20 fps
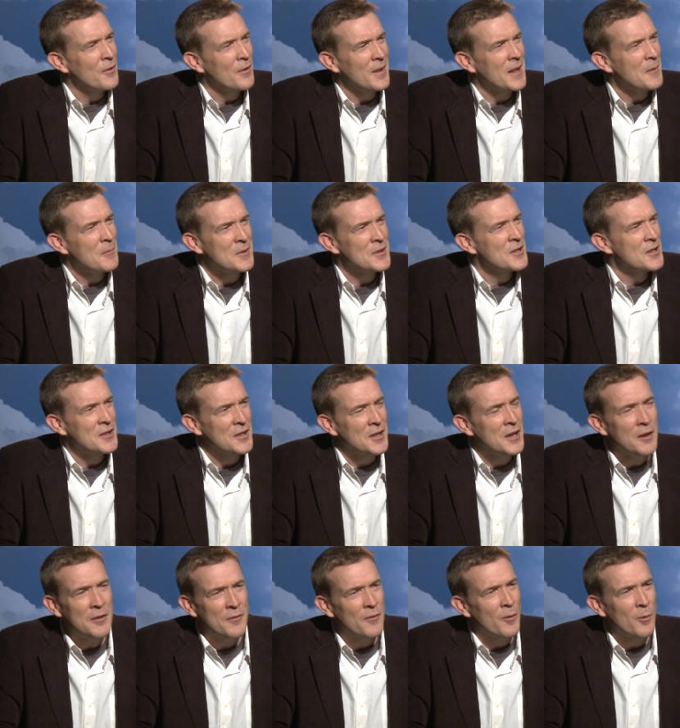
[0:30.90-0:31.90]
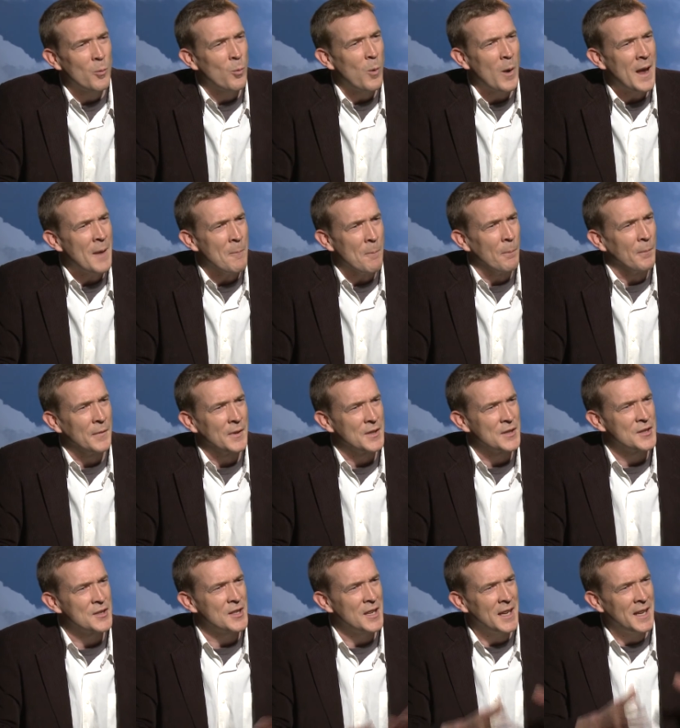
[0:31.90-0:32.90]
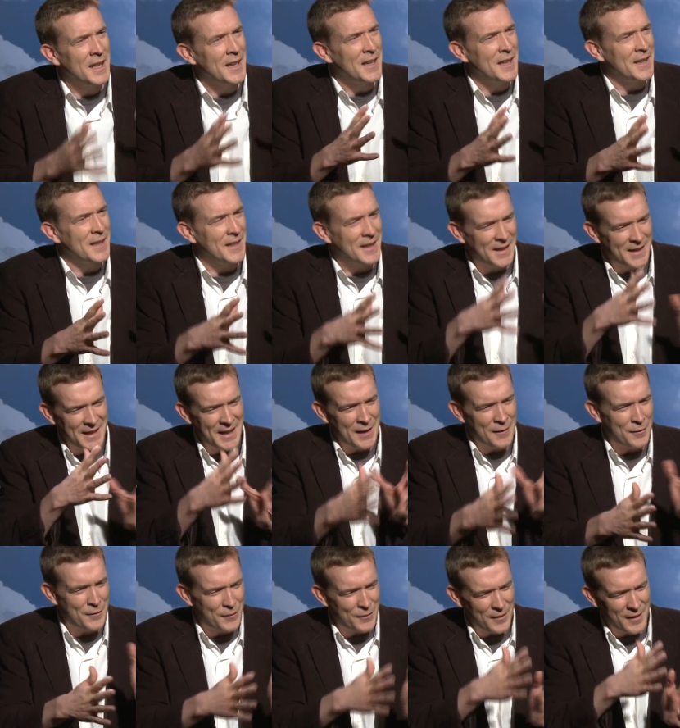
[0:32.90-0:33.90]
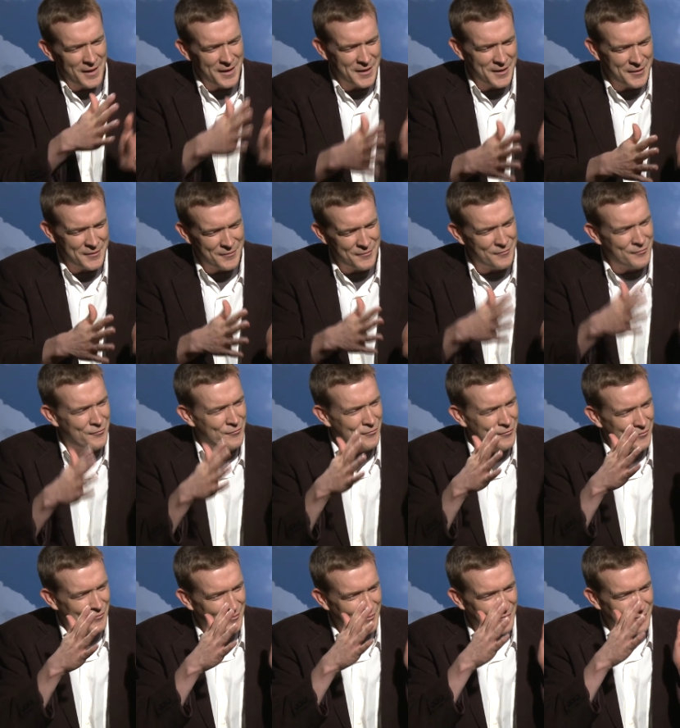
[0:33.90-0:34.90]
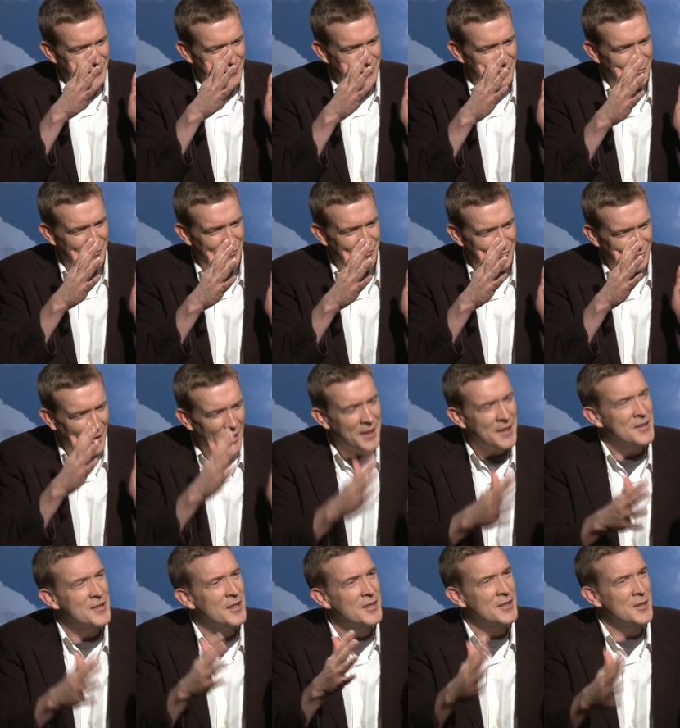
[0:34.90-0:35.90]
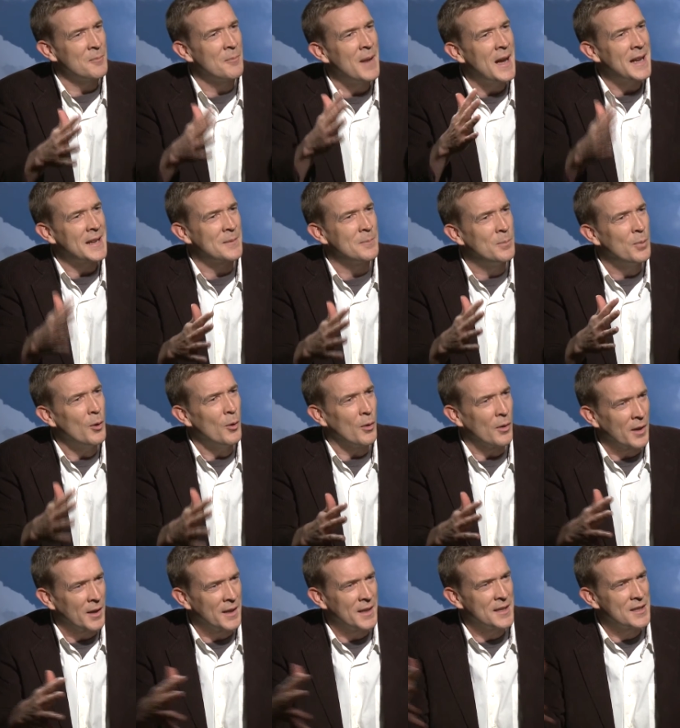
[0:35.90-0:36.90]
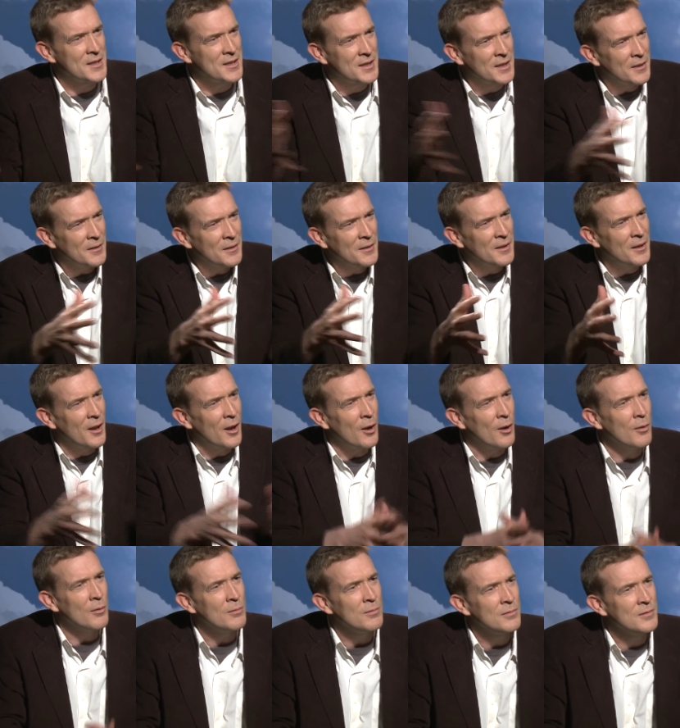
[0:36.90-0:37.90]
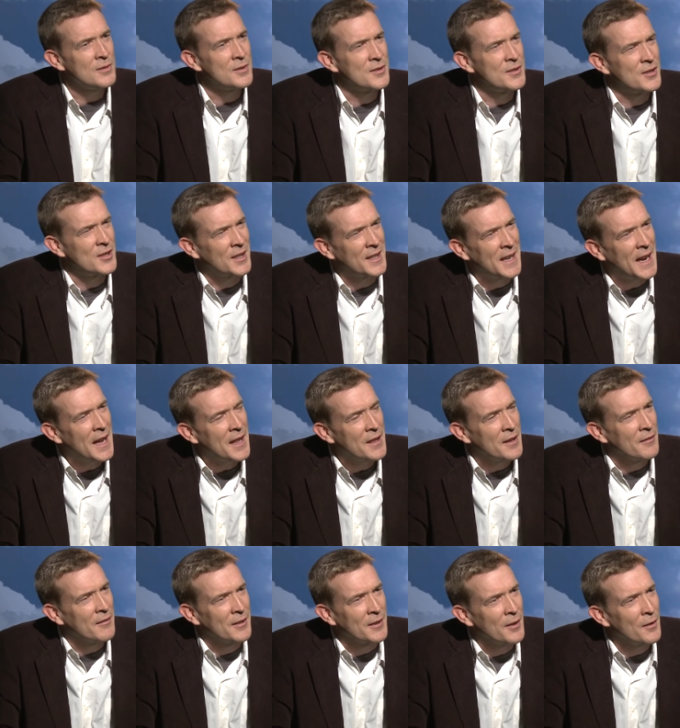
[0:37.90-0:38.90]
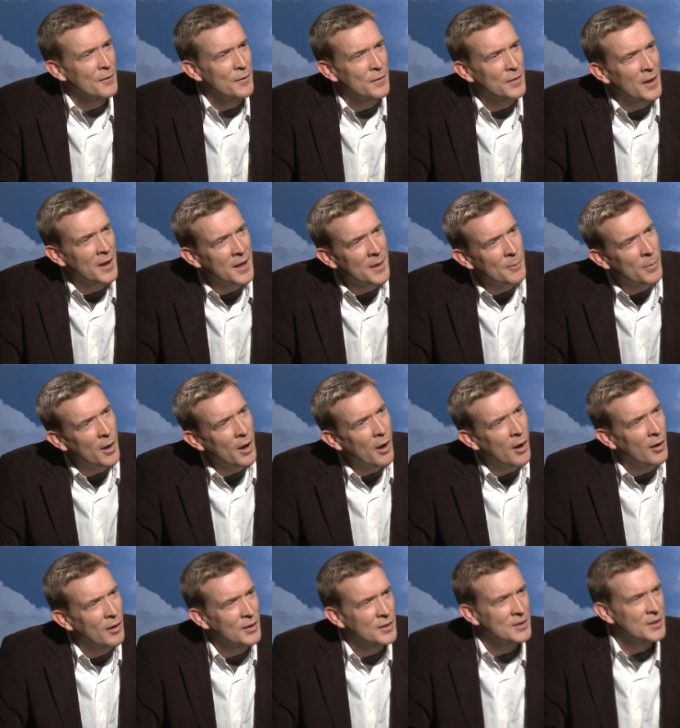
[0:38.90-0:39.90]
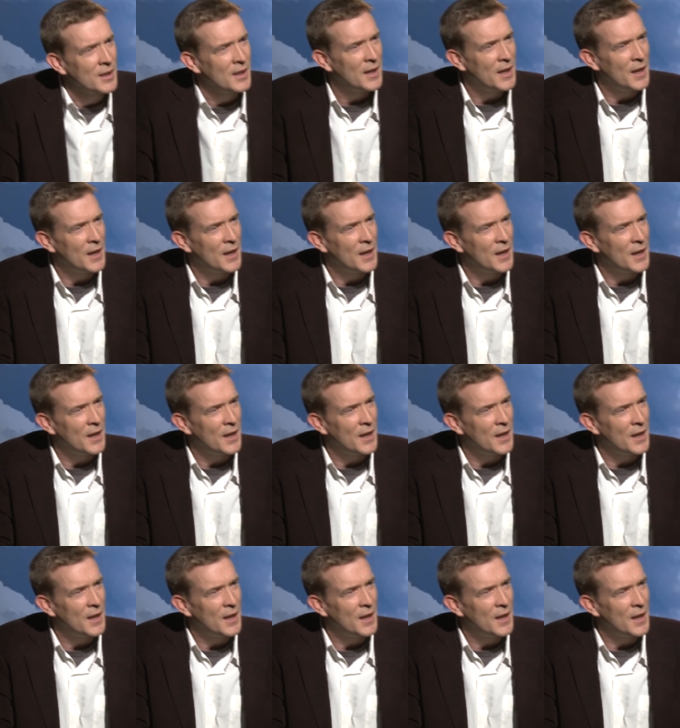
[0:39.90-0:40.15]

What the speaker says: It was just a youthful whim to see if I could write such a mad book and it still hold together and not fly apart.